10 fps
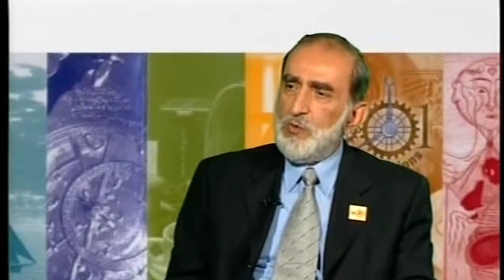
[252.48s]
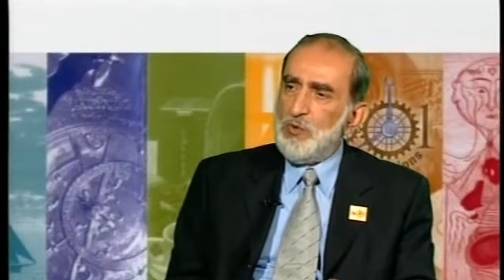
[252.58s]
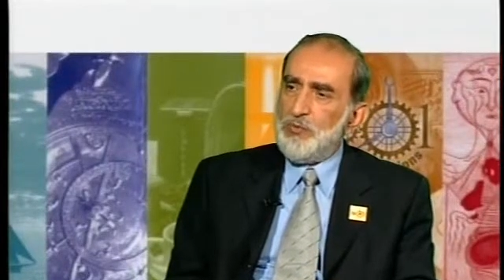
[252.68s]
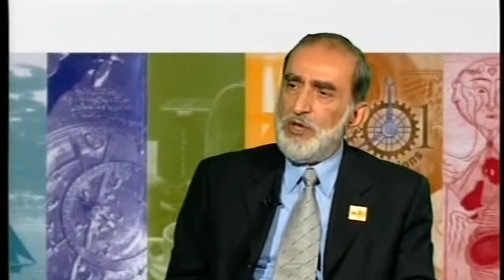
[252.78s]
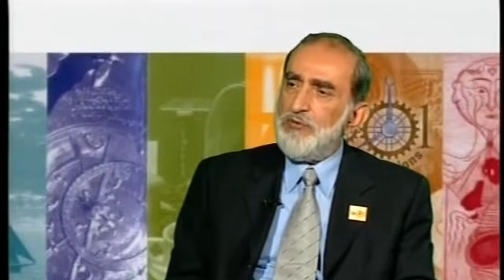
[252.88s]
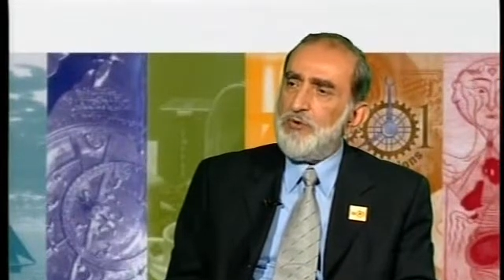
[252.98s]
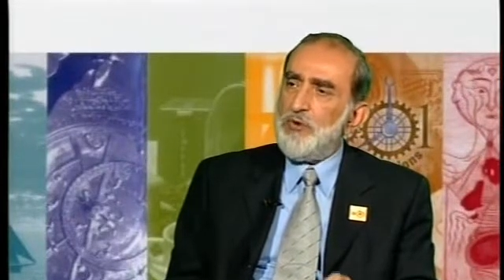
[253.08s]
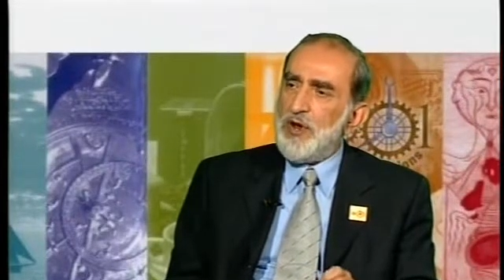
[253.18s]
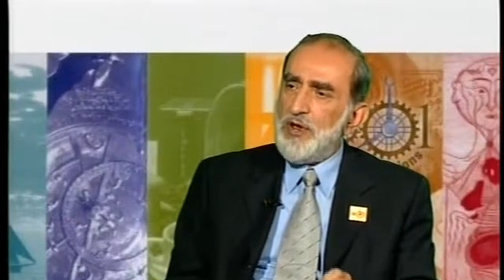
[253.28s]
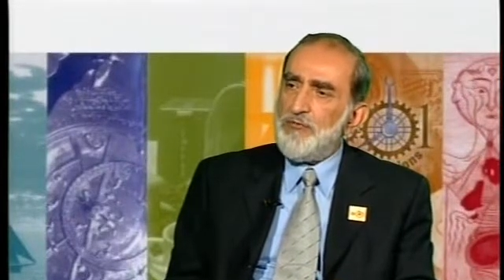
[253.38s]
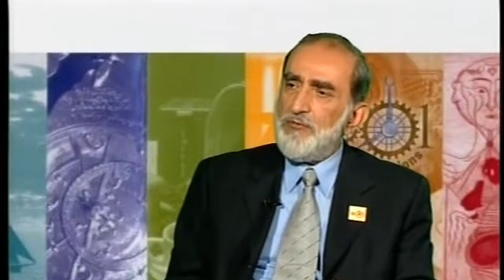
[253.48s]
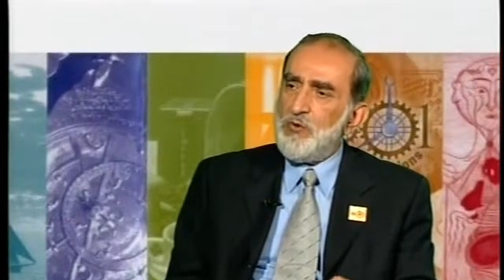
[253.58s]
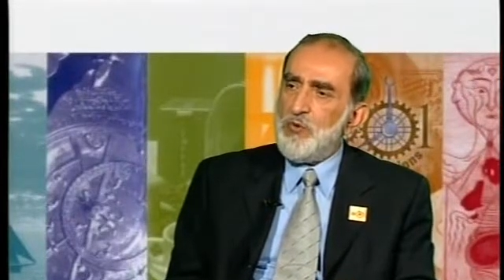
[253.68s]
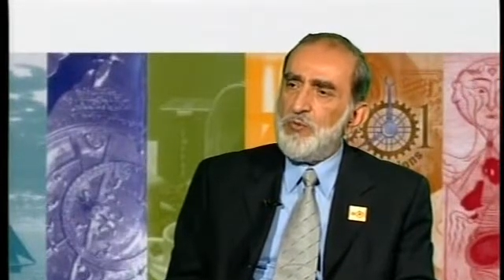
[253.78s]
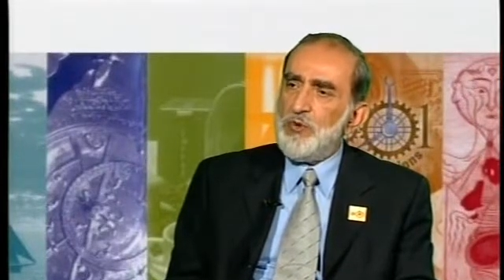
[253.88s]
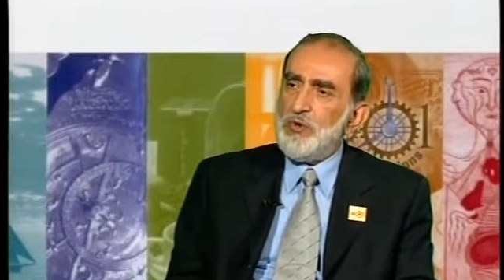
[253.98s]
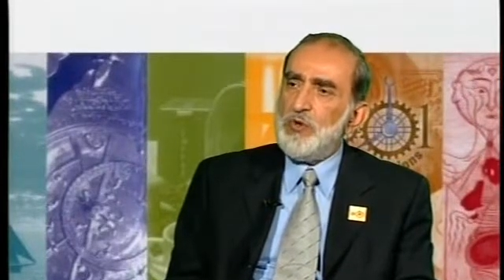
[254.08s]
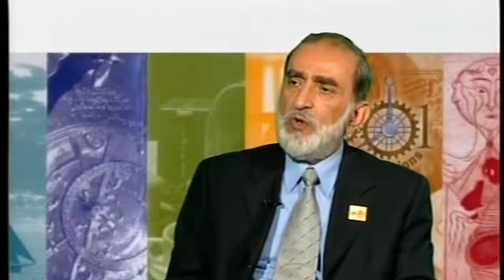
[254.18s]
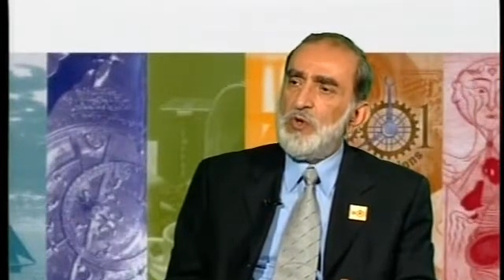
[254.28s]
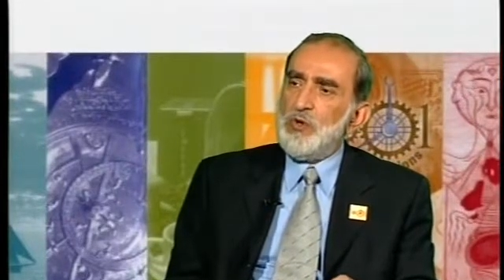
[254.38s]
will pay for every
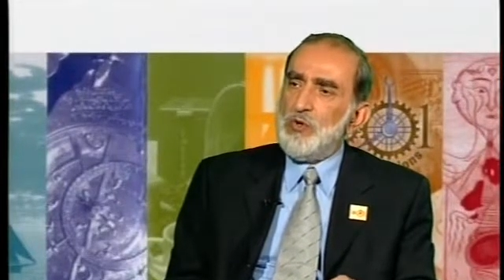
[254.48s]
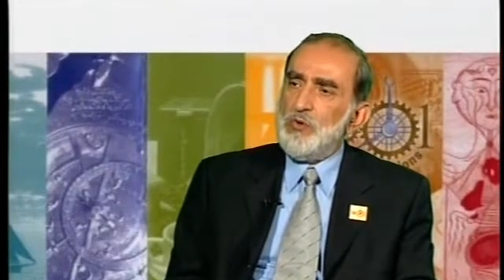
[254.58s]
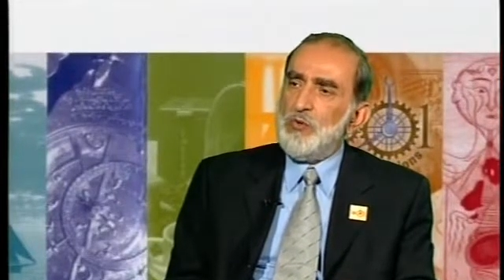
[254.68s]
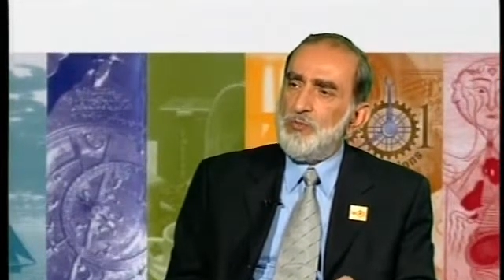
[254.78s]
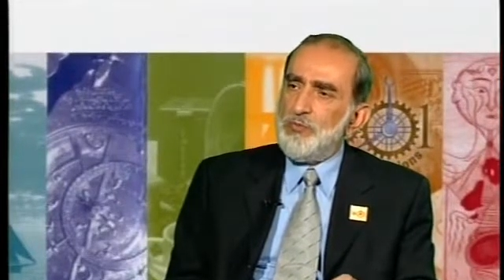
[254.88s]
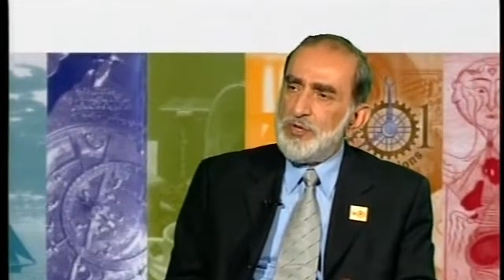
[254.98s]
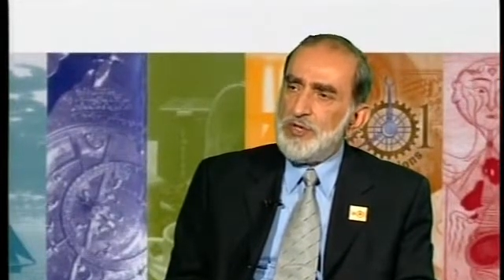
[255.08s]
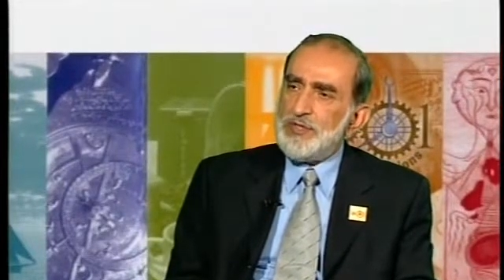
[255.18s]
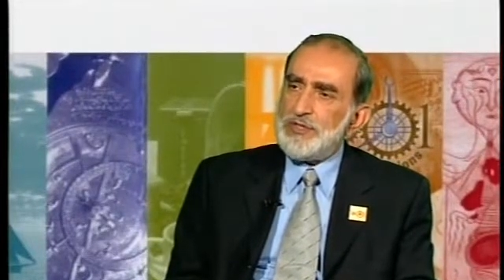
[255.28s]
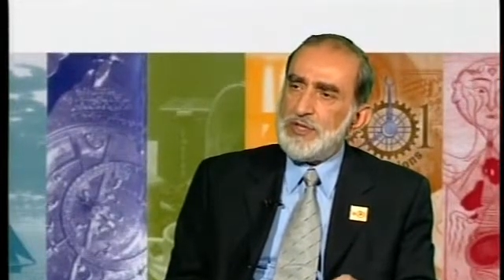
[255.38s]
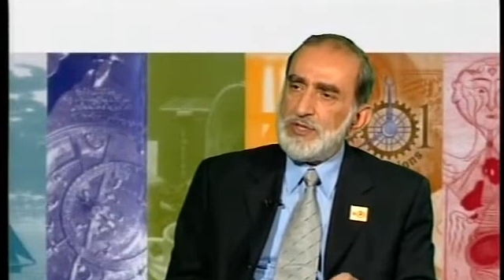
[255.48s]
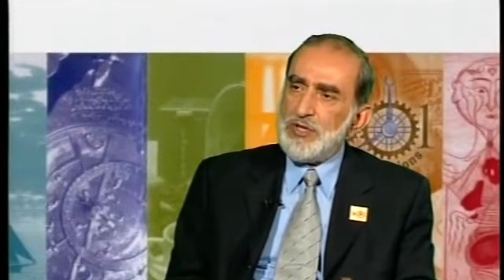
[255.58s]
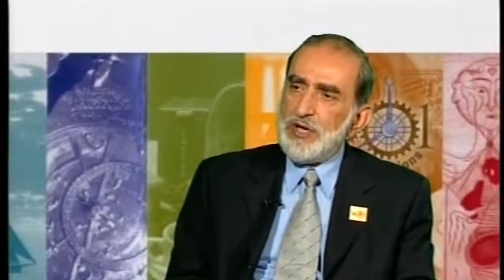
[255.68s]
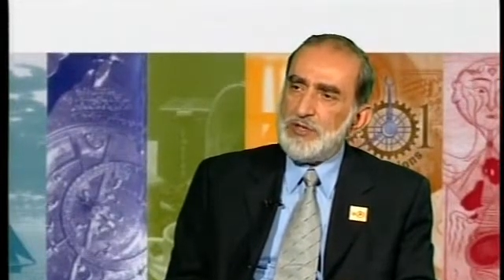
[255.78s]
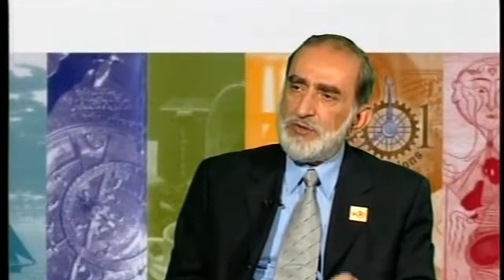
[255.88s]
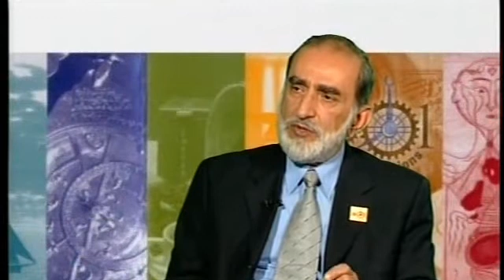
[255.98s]
woman who brings a child.